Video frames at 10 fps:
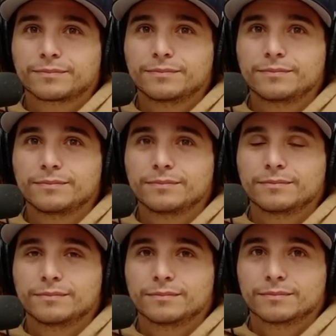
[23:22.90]

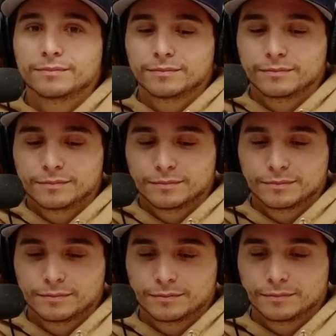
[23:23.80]

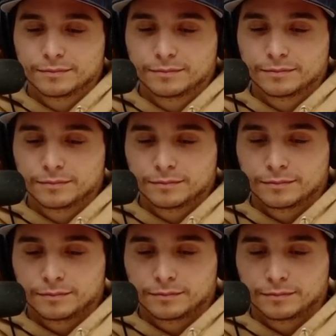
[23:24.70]

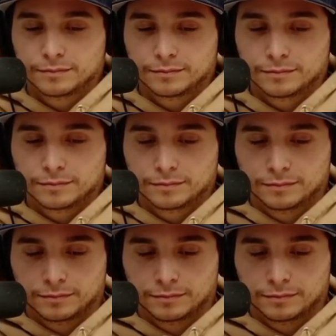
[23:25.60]
(silent)